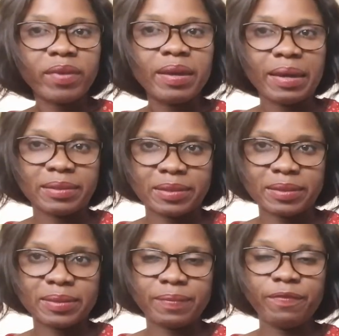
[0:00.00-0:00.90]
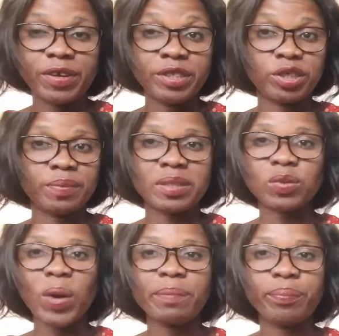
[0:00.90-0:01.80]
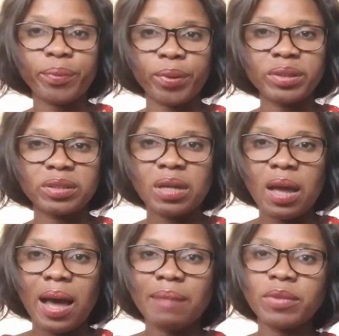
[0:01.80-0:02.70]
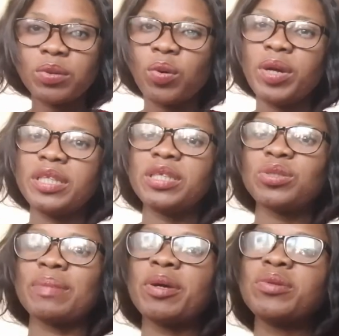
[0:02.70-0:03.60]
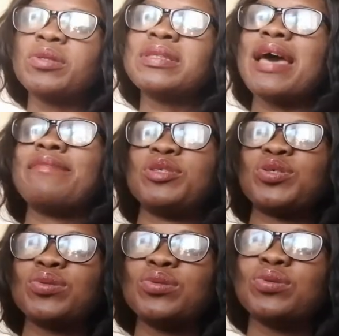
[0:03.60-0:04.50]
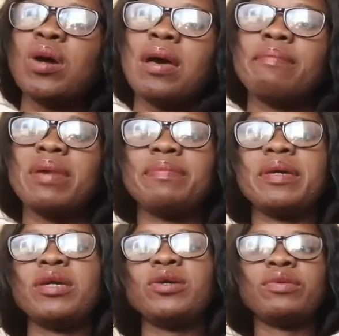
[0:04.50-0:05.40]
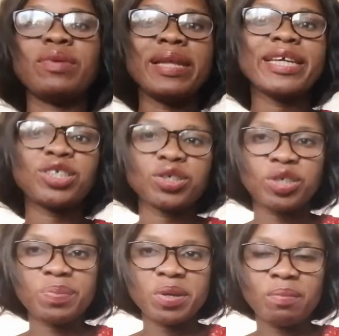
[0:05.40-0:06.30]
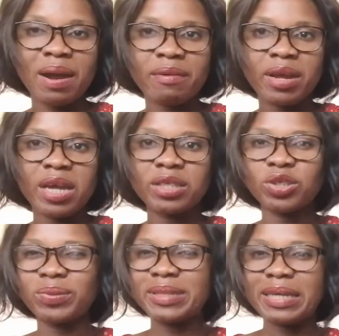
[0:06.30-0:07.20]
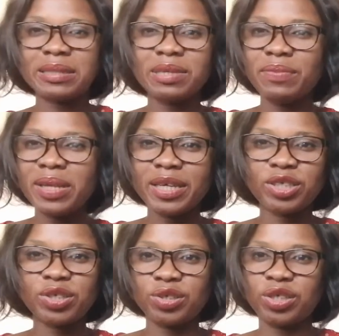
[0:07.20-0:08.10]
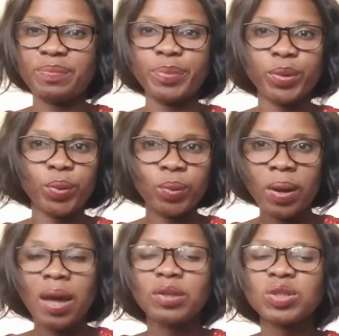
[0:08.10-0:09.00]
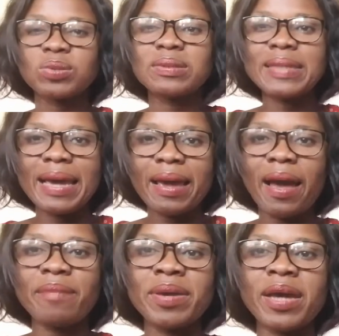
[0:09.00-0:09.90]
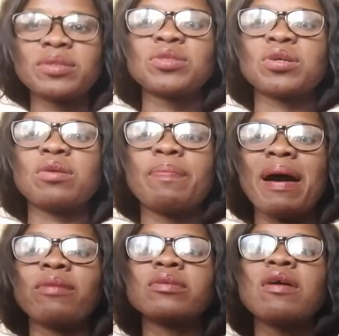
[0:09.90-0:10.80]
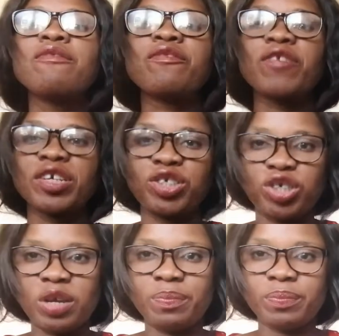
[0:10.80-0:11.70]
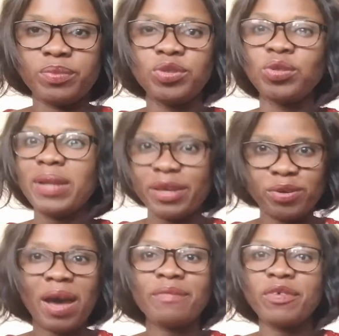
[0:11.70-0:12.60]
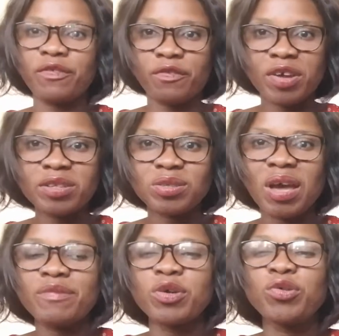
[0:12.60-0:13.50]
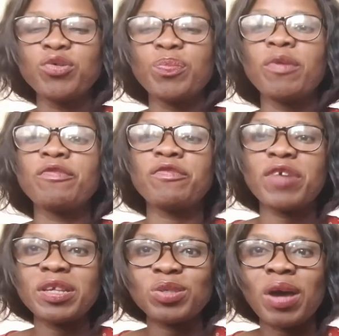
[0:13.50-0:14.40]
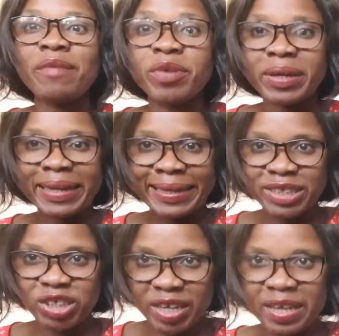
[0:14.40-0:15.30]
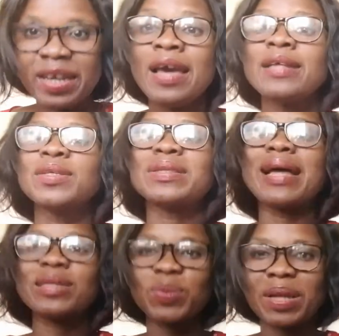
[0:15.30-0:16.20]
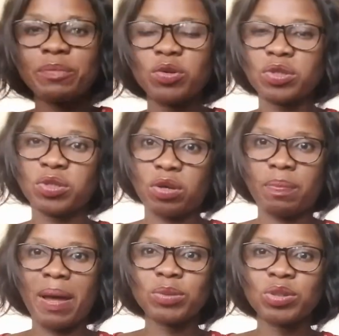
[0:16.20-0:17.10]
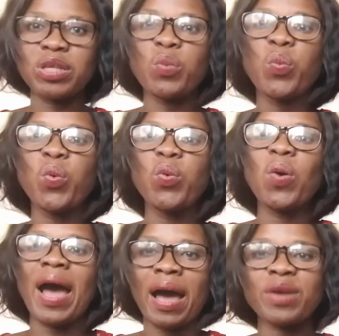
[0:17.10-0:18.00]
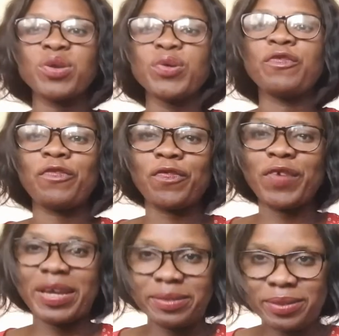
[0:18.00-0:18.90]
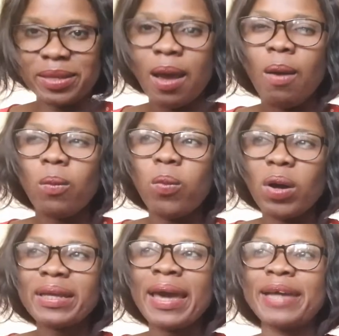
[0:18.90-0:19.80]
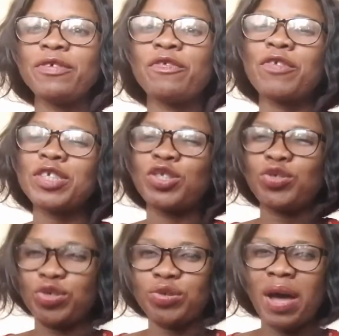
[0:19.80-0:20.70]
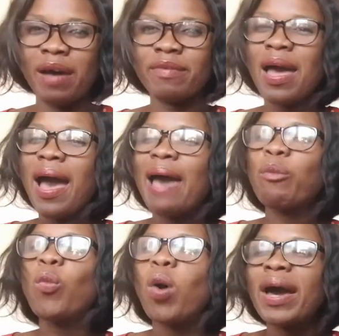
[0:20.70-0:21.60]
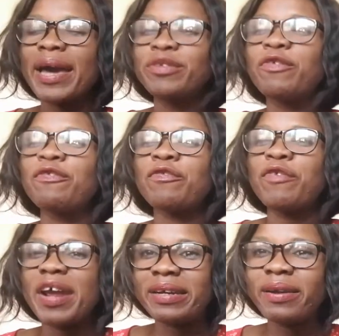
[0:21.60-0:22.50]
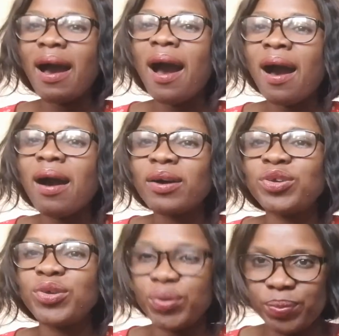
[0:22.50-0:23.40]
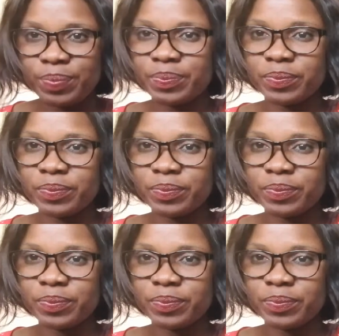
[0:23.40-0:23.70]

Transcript: Yes, friendship. It's quite broad. I'm not going to dive into maybe the relationship in your marriage or dating relationship. No. Today, I'm here to talk about friendship. Like you have your friends, you have your group of friends, you have your cliche. So that's what I'm going to talk about today. Who are your friends? What kind of friends do you have? And what kind of friend are you?